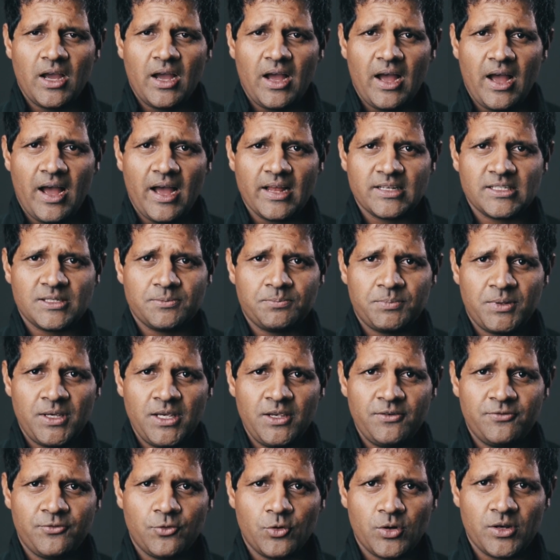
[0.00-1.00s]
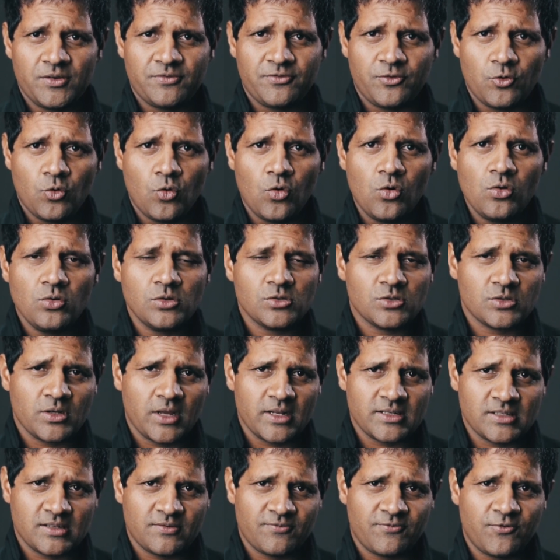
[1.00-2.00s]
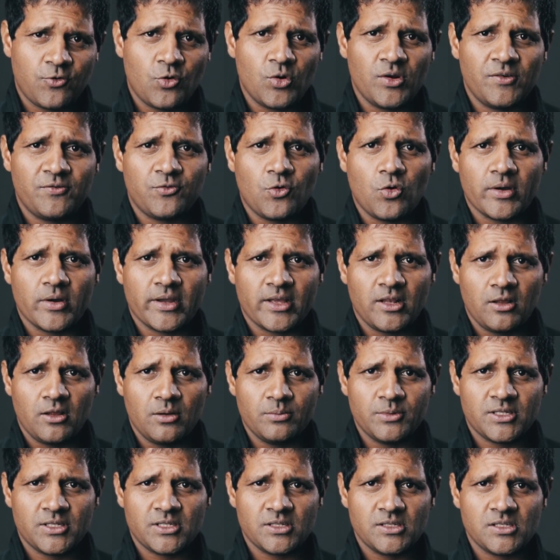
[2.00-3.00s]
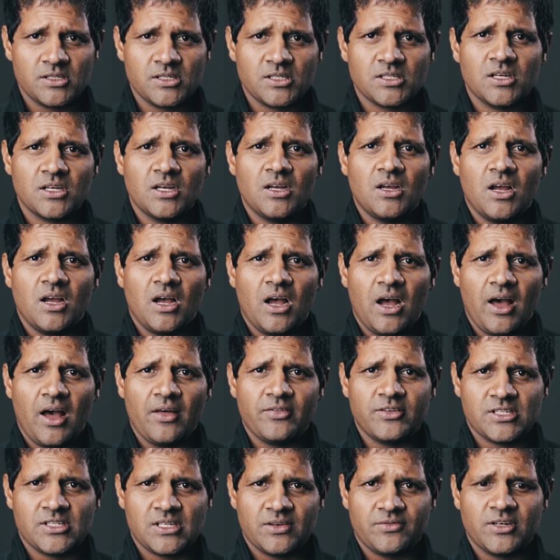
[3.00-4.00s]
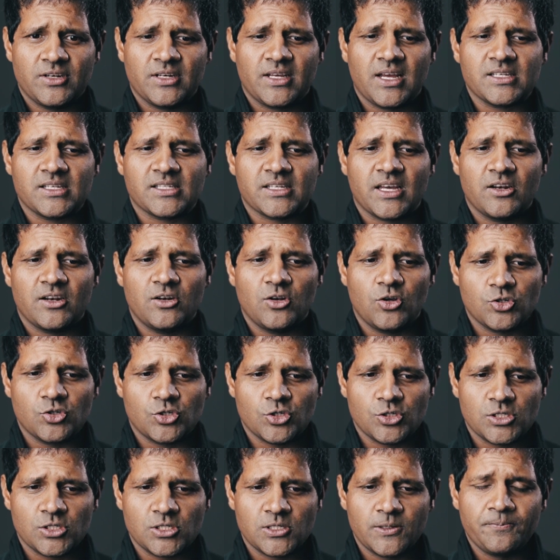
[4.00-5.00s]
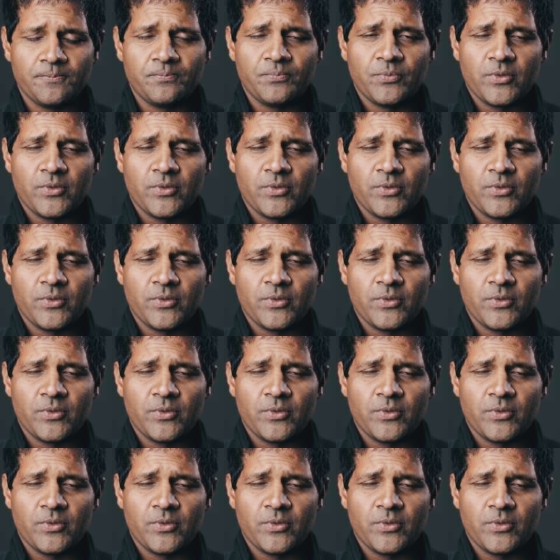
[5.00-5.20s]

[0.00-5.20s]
at P44, so at 44 kilometers at the 7 Cascade Lodges.